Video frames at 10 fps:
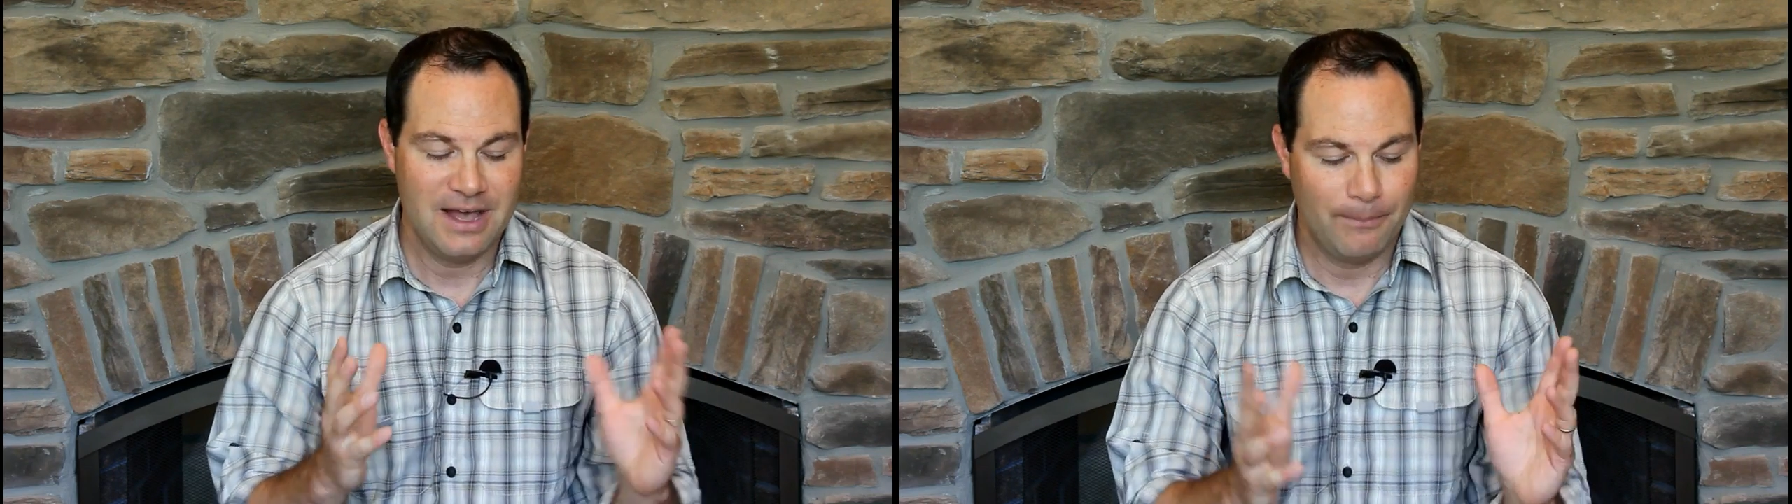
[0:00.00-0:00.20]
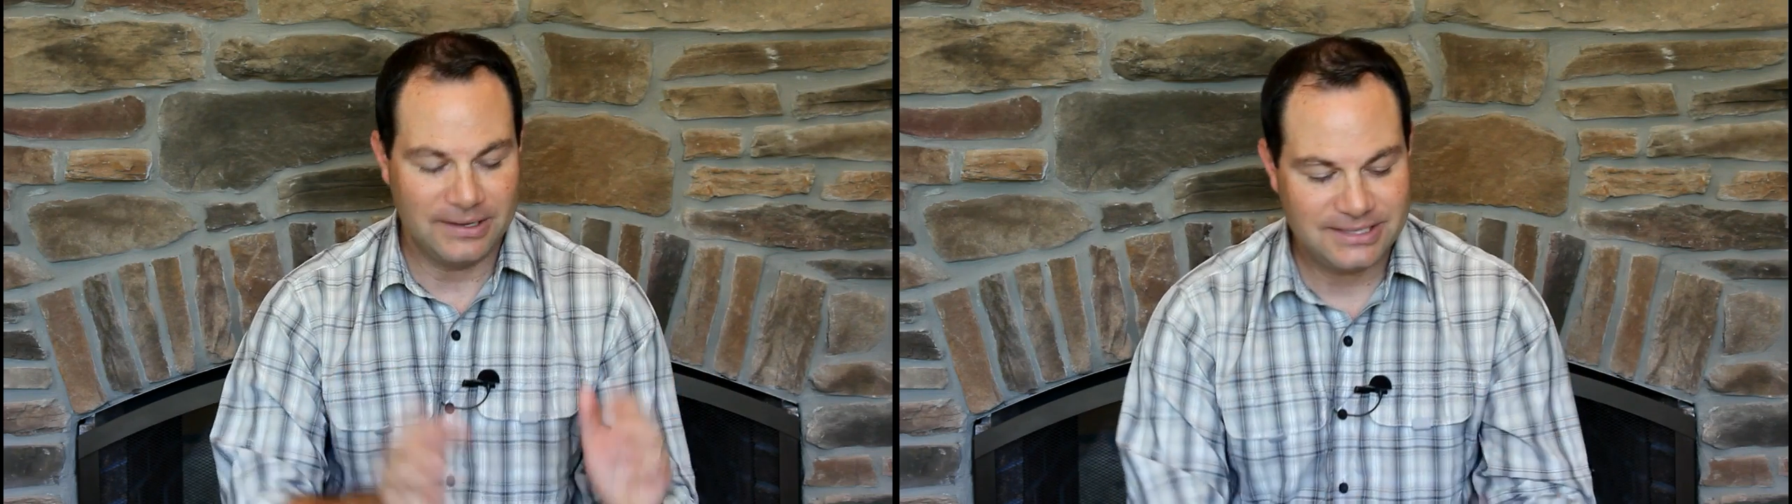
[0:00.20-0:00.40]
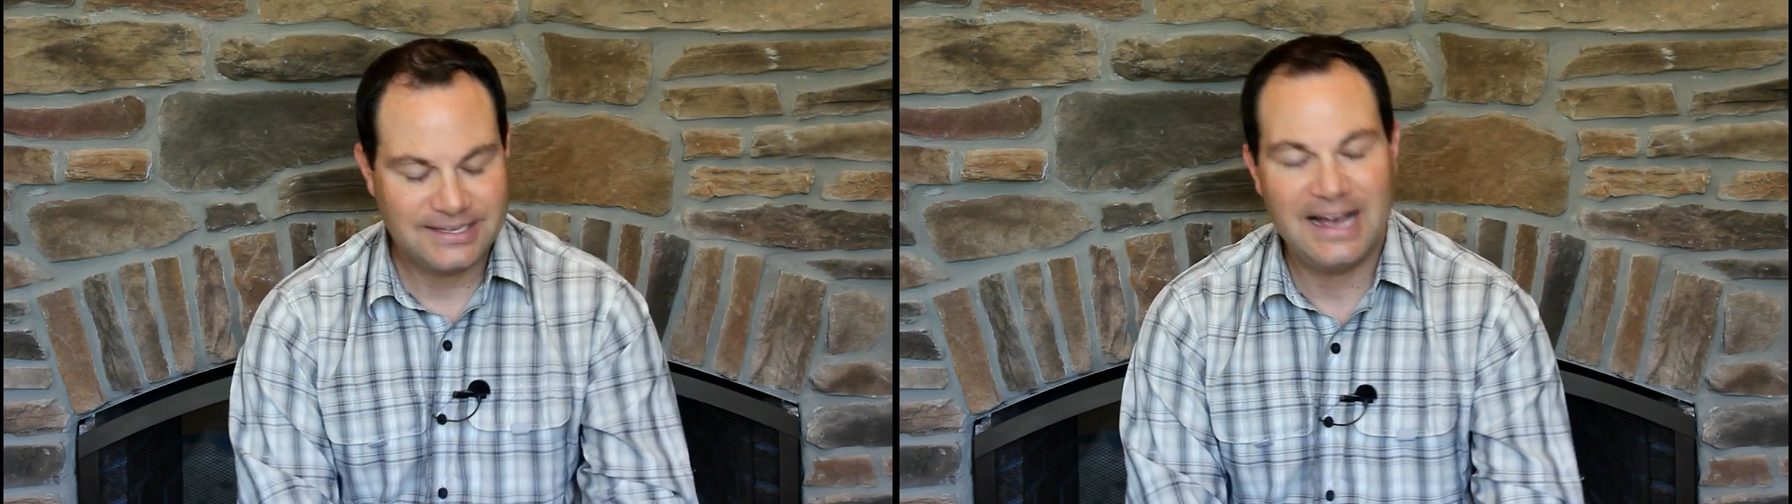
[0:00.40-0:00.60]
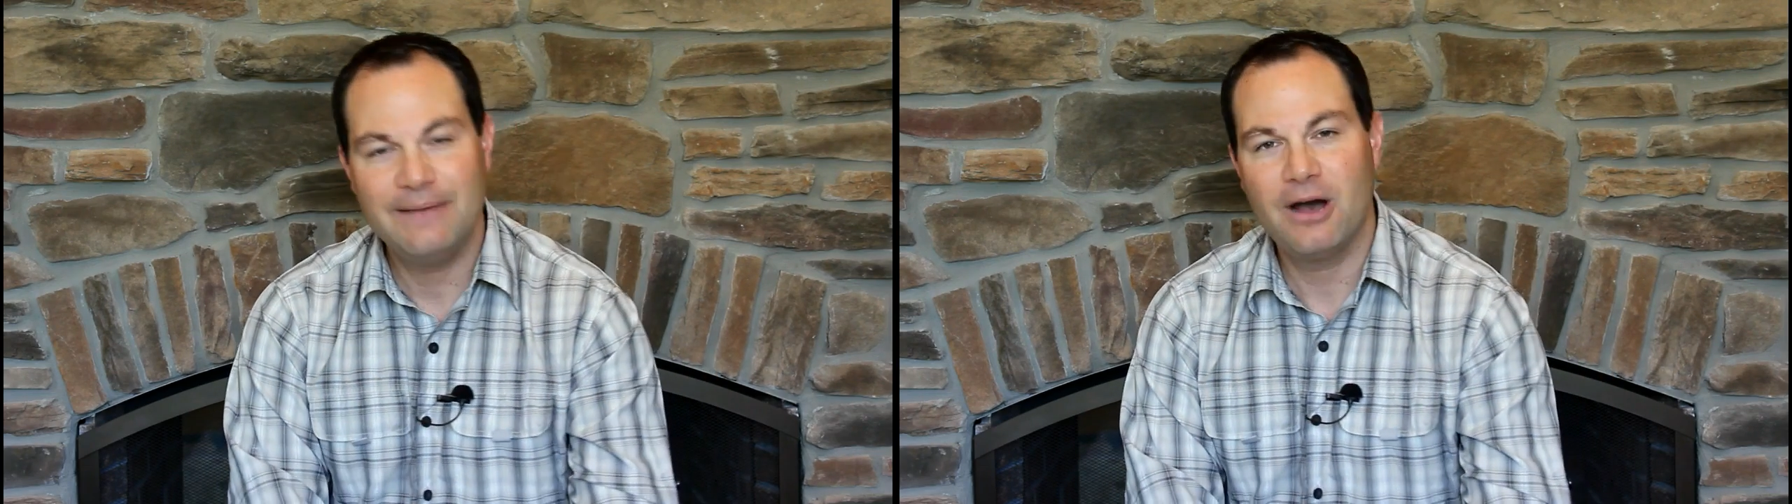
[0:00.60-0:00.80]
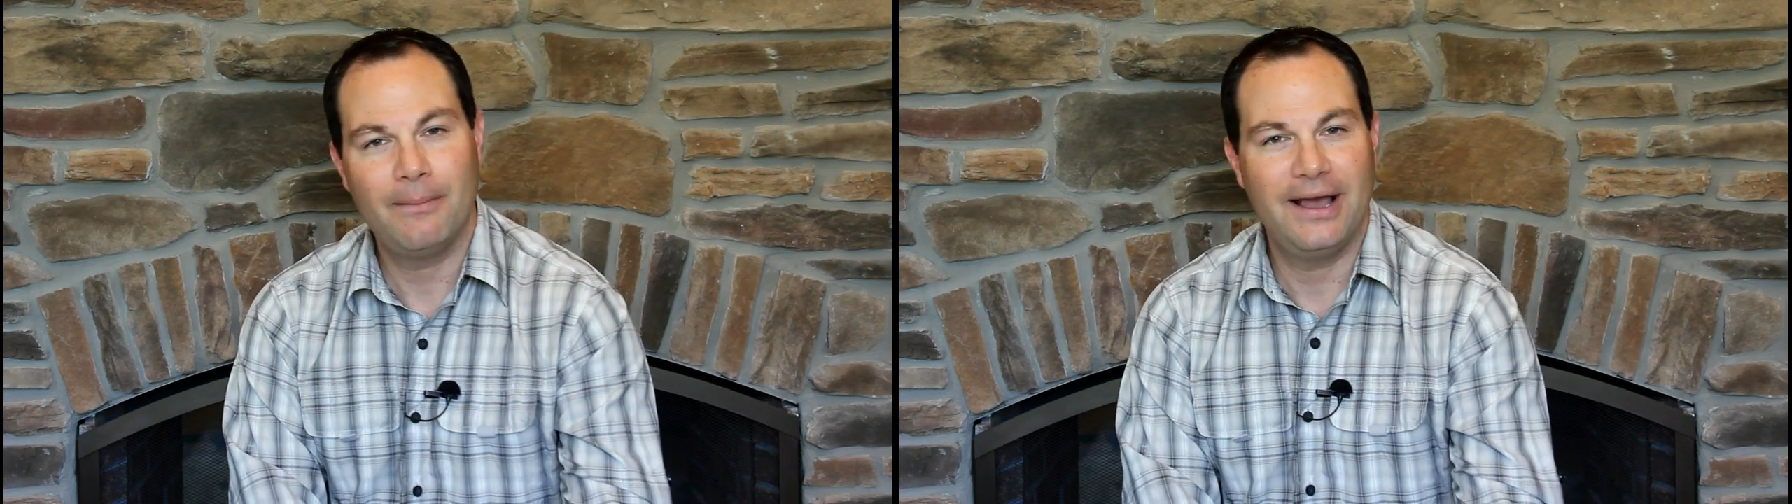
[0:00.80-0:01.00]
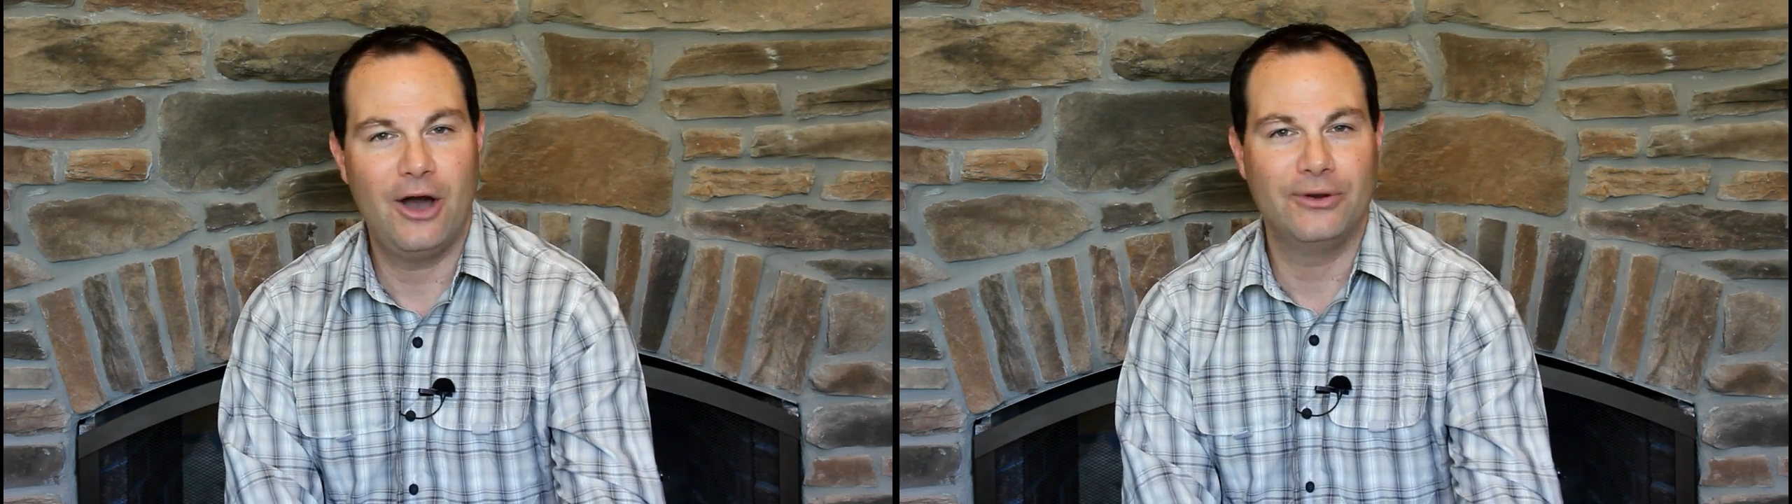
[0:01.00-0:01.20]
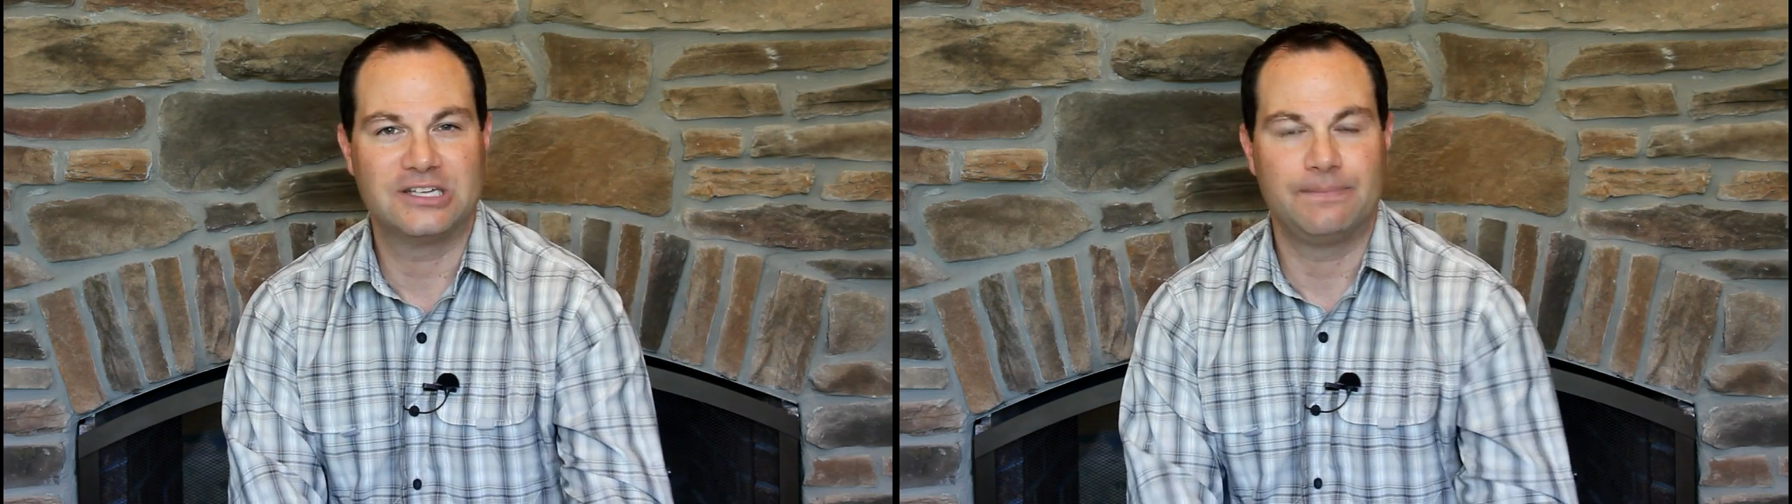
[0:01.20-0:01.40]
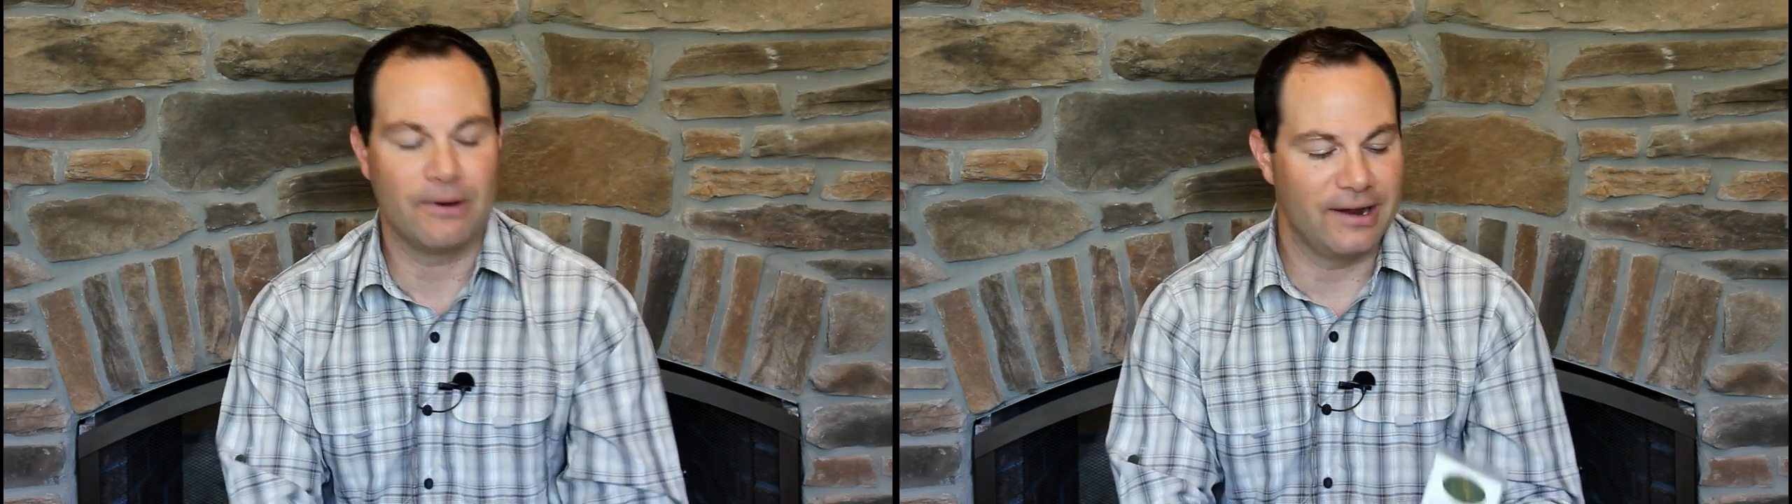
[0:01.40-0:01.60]
But to tell you about my own
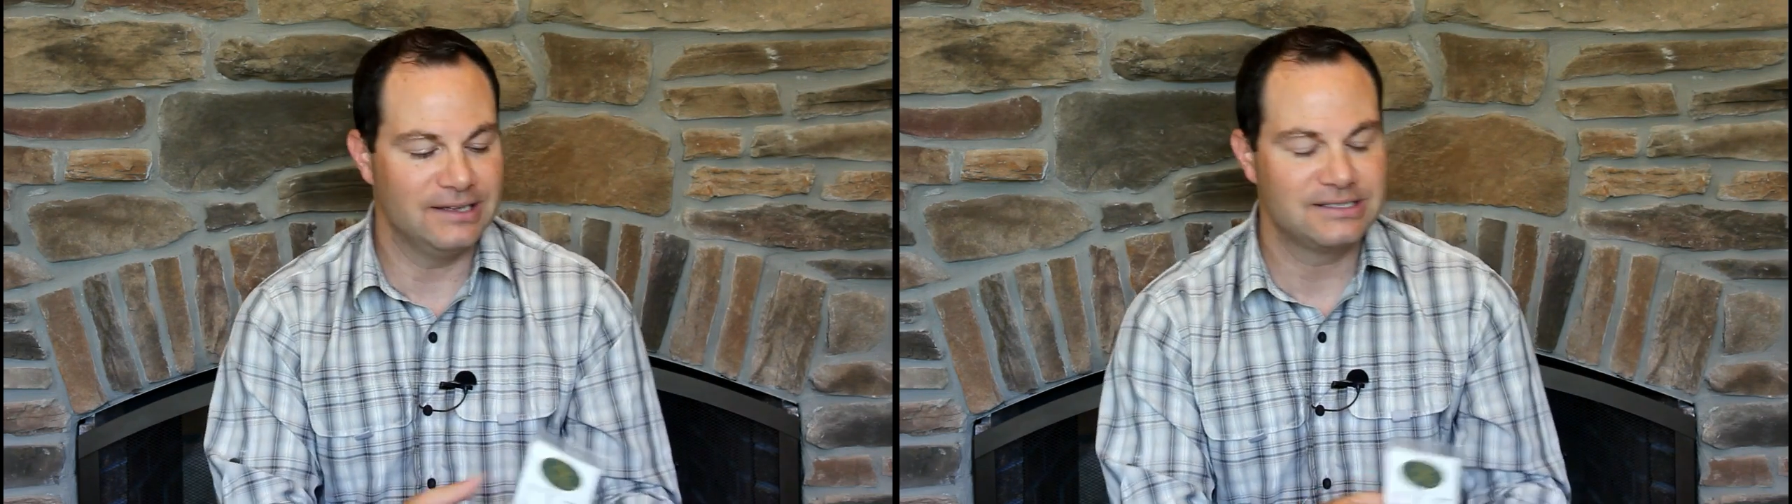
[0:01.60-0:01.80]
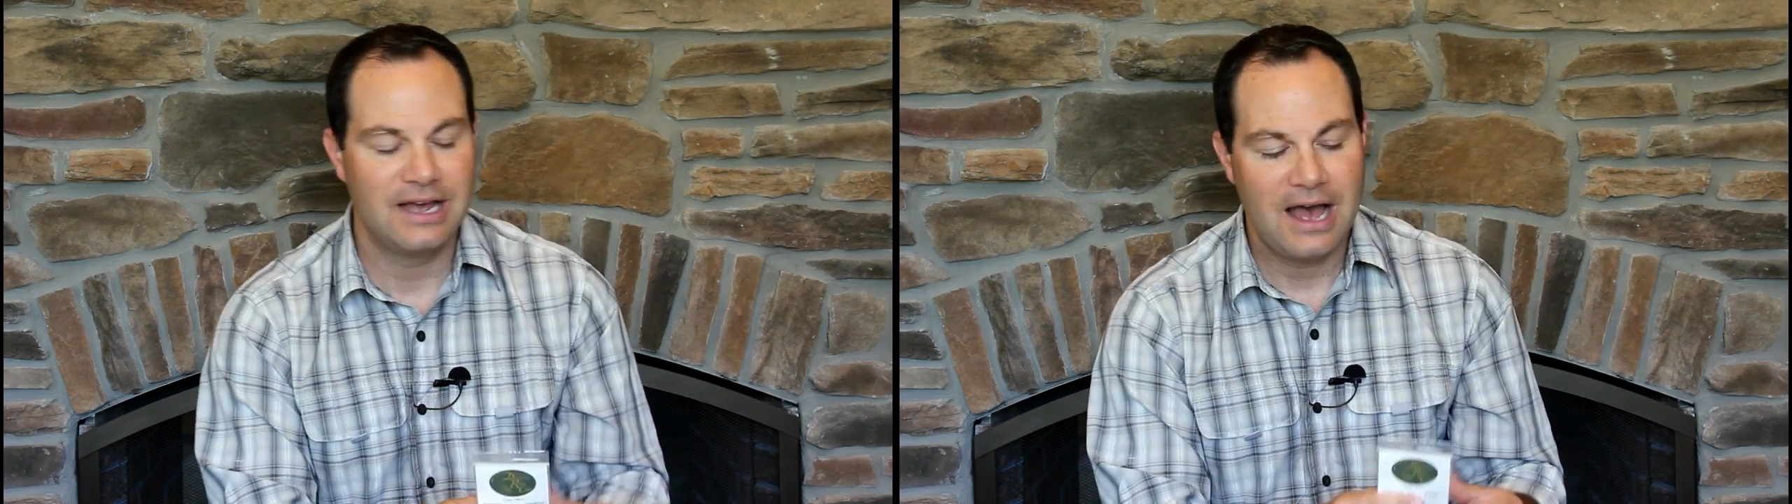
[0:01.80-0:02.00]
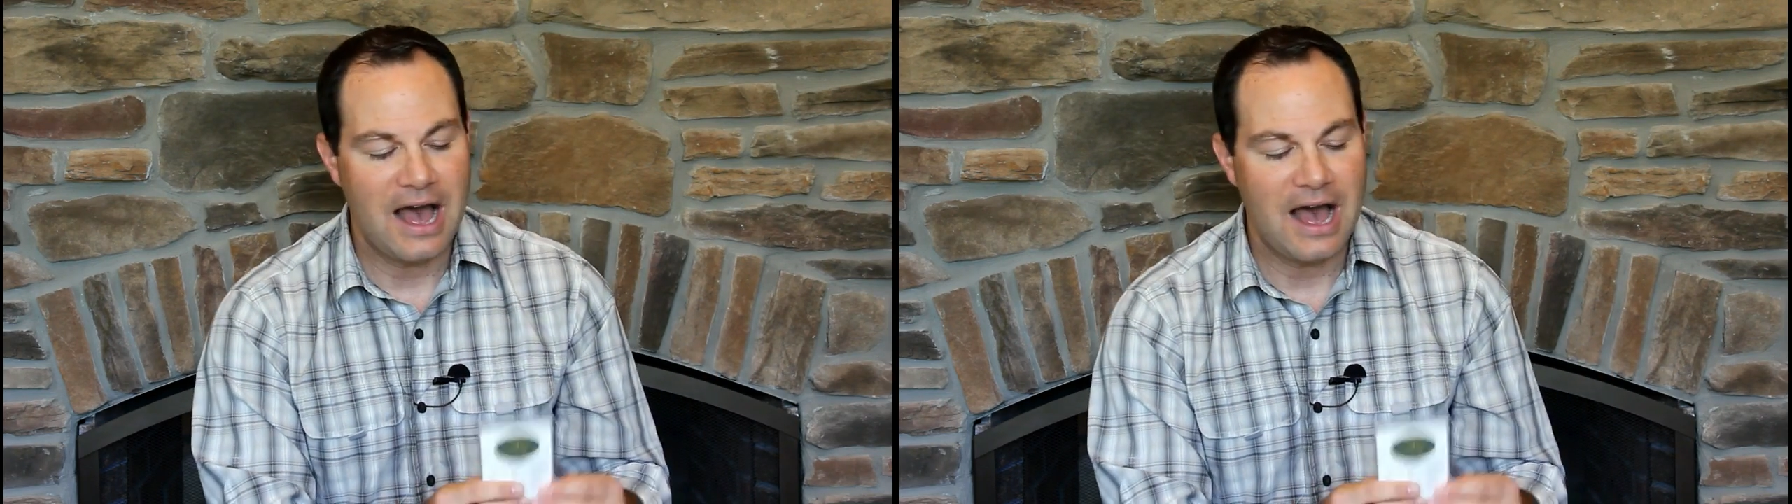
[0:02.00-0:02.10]
experience,